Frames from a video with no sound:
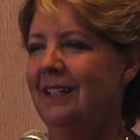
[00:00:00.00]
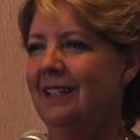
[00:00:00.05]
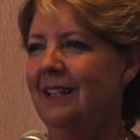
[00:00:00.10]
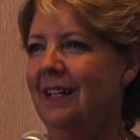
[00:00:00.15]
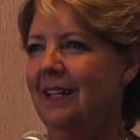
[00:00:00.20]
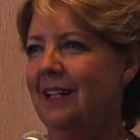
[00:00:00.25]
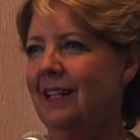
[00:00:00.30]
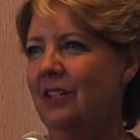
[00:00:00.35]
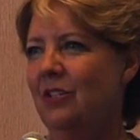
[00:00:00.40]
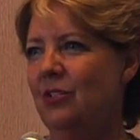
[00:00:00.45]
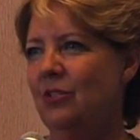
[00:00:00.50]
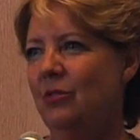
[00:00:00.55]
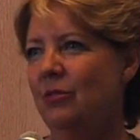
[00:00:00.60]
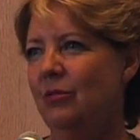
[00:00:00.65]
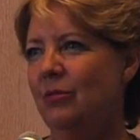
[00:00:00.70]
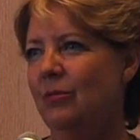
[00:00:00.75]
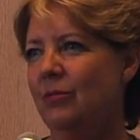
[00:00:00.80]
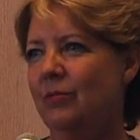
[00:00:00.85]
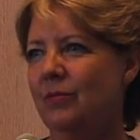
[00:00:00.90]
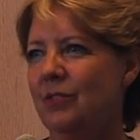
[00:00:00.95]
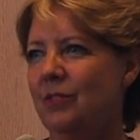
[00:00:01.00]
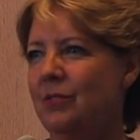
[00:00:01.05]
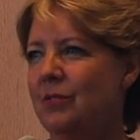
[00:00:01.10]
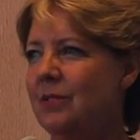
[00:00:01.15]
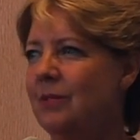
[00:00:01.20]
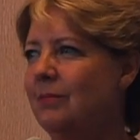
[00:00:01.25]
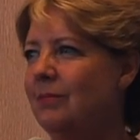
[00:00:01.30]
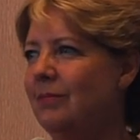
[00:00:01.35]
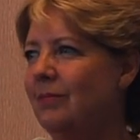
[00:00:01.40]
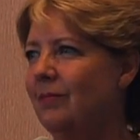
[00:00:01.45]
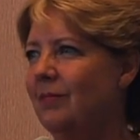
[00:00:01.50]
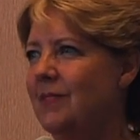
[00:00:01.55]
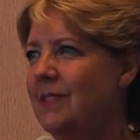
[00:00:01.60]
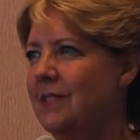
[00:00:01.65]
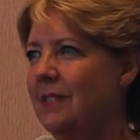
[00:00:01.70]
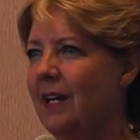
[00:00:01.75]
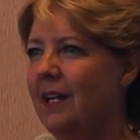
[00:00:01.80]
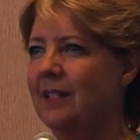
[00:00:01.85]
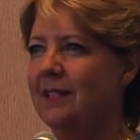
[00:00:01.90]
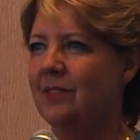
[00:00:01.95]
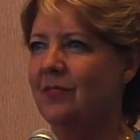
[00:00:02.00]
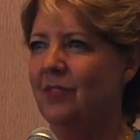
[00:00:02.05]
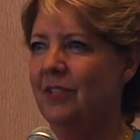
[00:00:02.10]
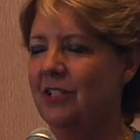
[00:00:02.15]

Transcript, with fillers: They do do some science